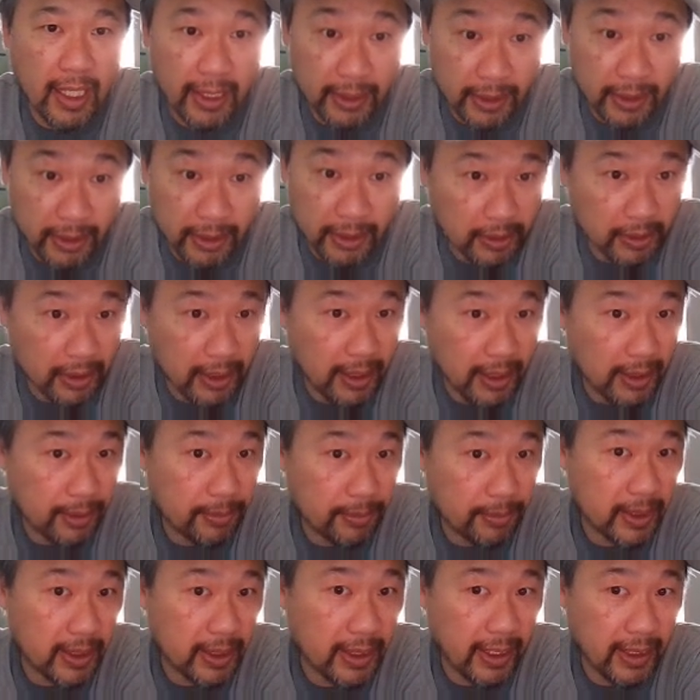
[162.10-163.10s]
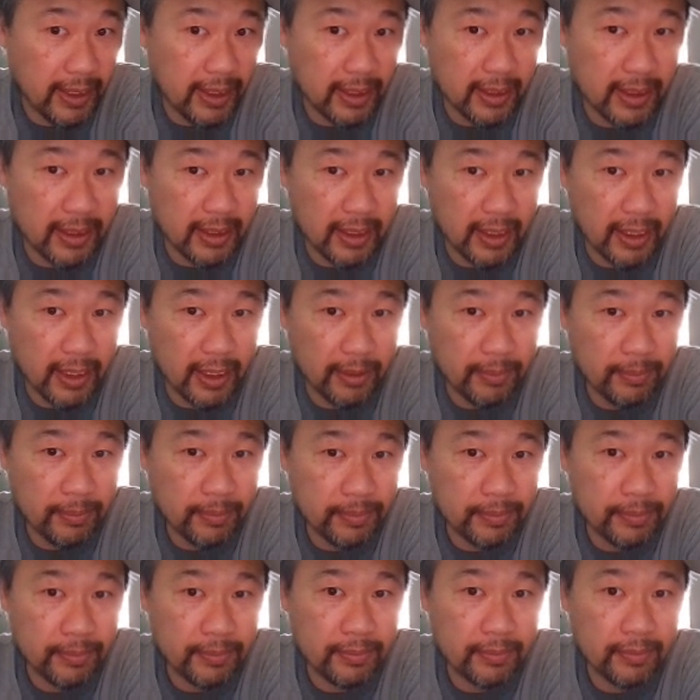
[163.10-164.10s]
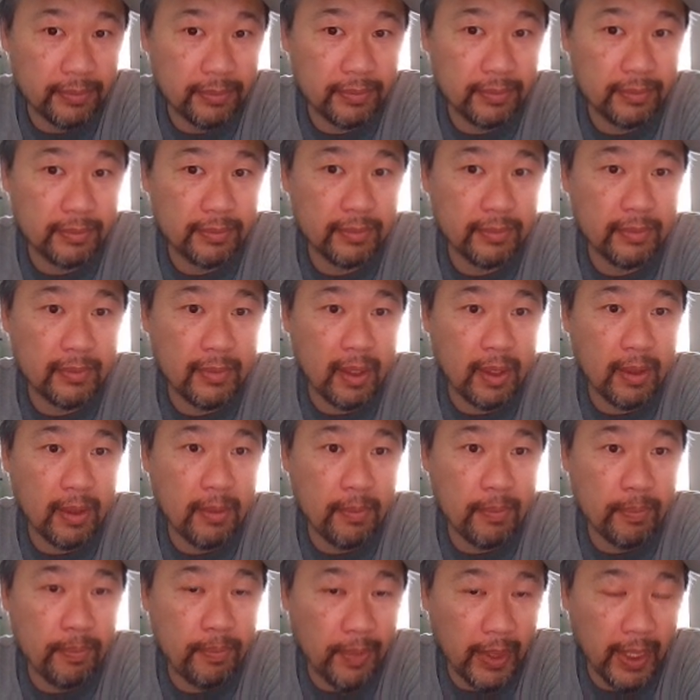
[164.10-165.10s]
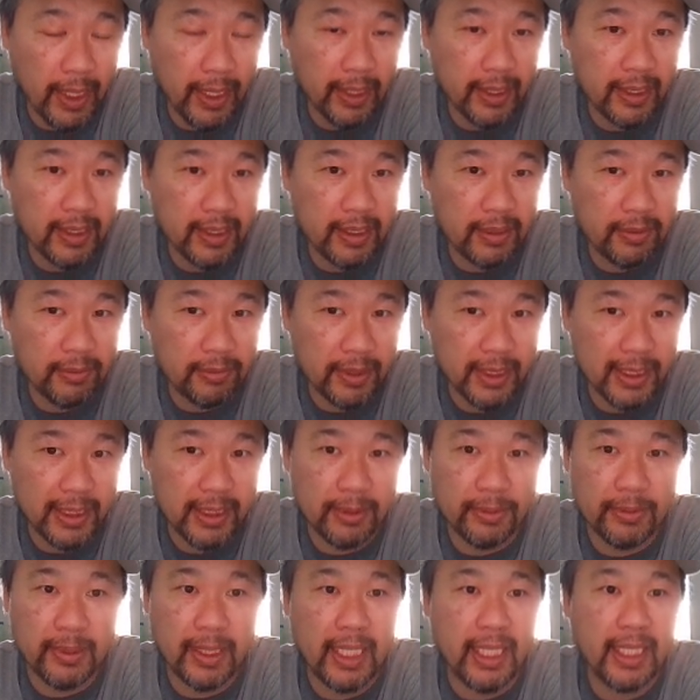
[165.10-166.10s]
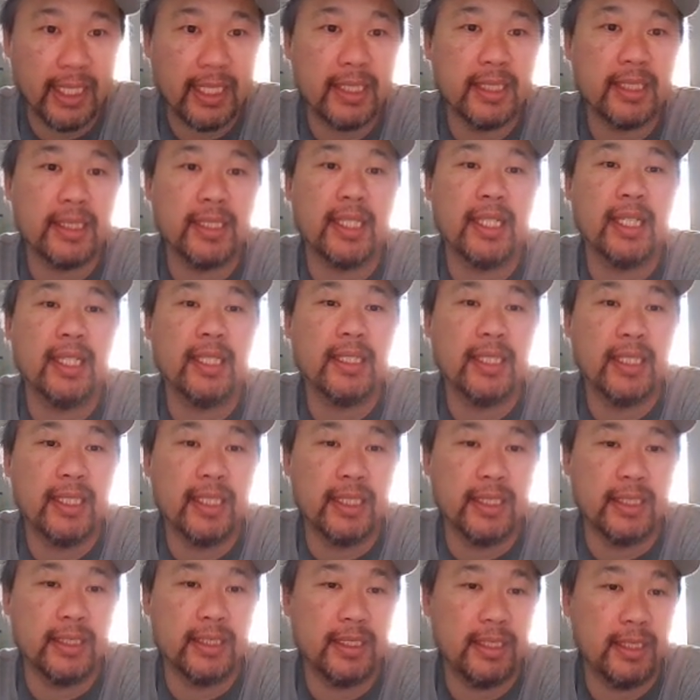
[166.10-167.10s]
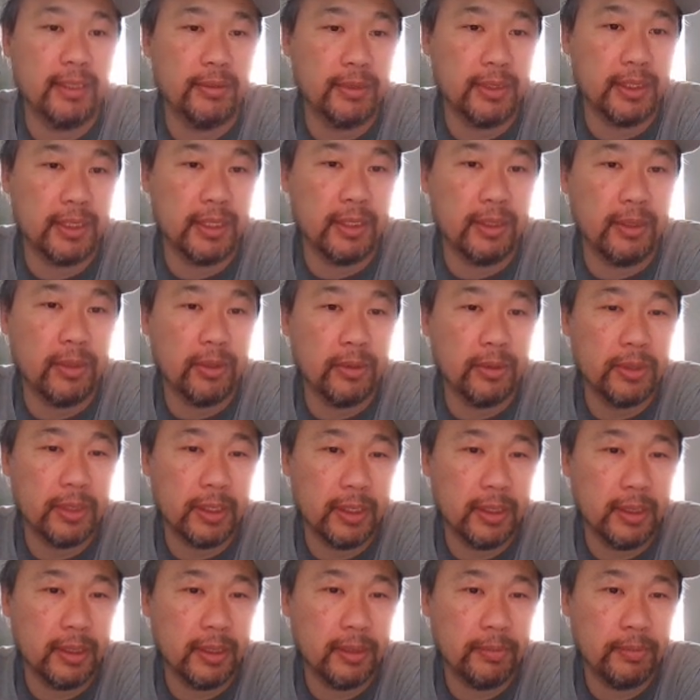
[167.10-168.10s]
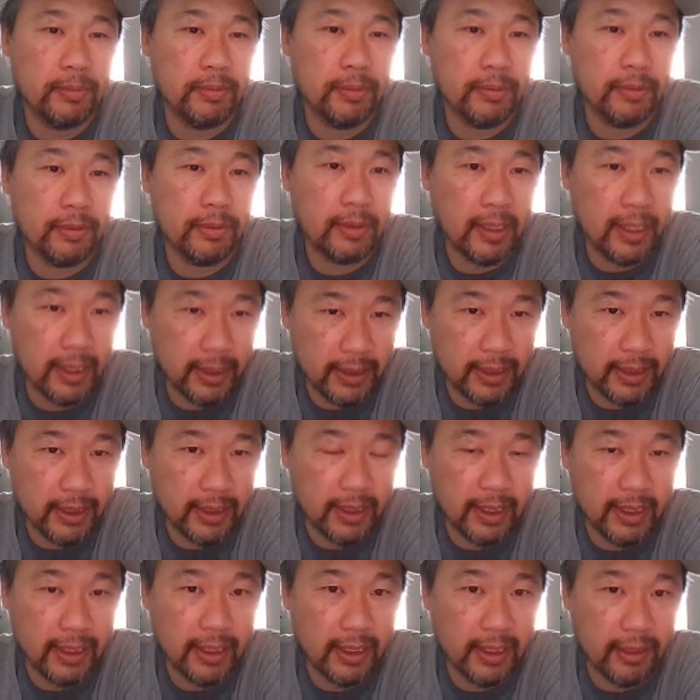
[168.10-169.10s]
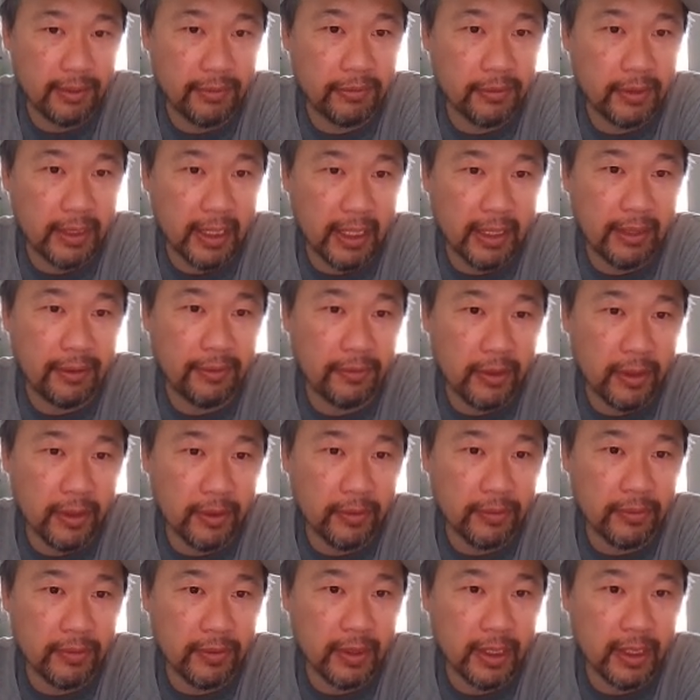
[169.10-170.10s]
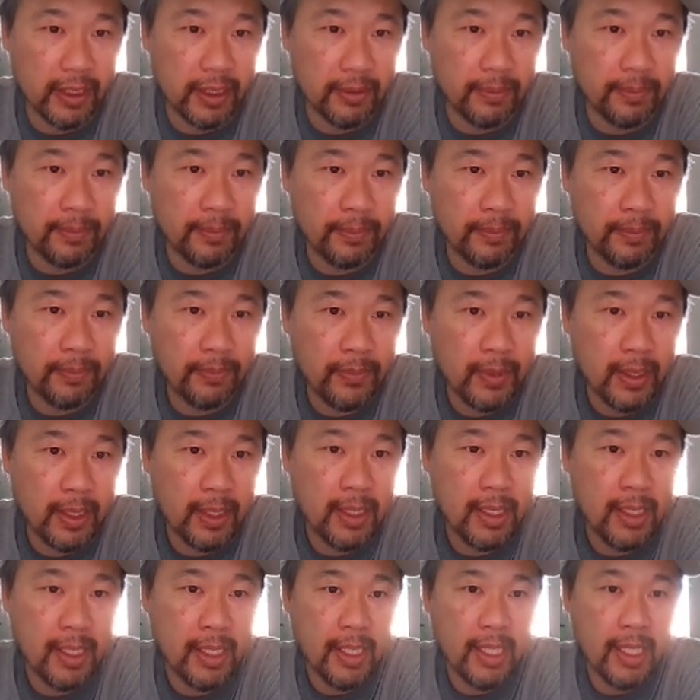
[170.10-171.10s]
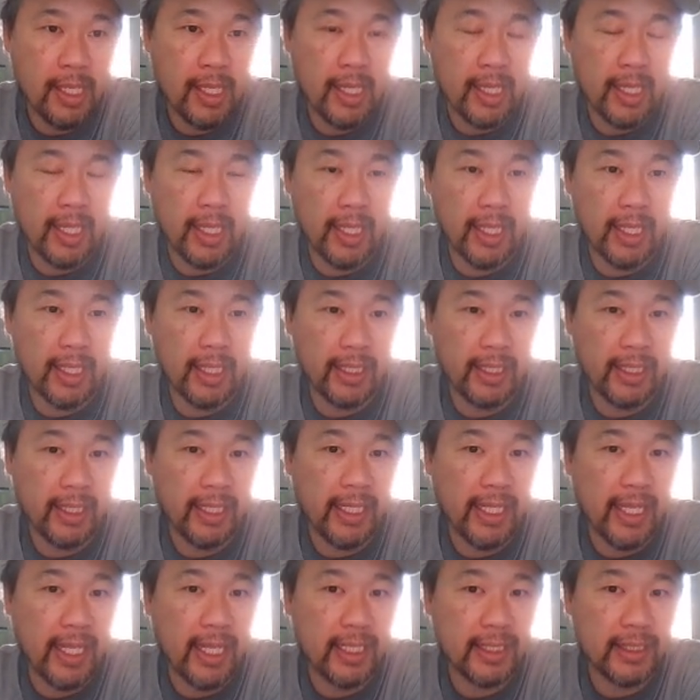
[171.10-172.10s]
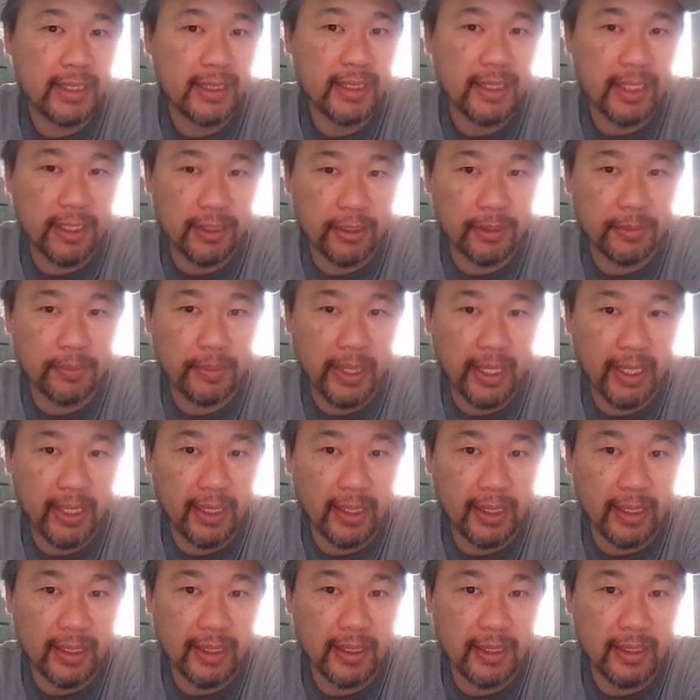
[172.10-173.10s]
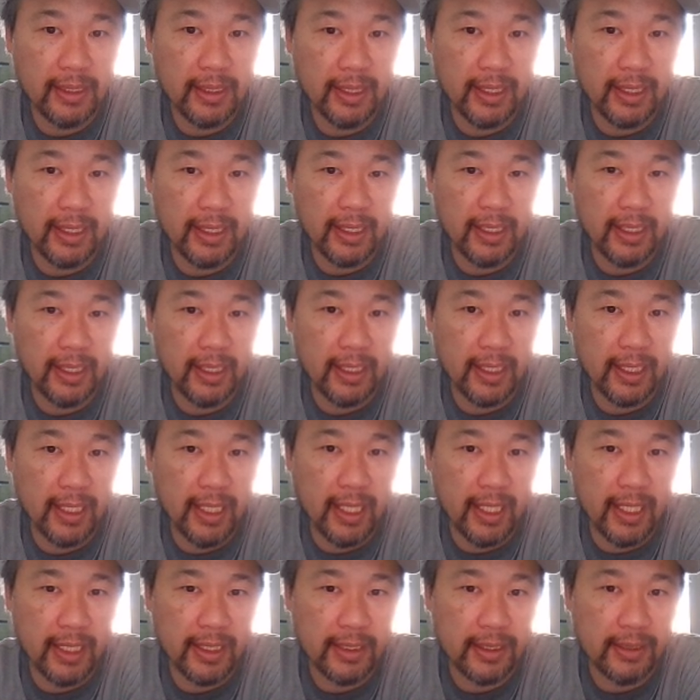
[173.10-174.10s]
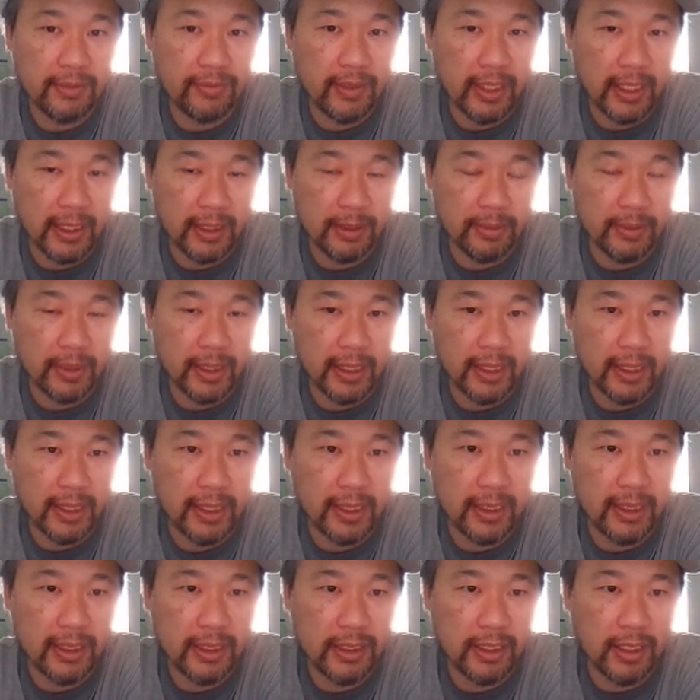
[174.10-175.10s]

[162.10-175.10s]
I do like McCain at the time, but reason why I could not is he was an older president if I voted for him, and he had Sarah Palin as vice president.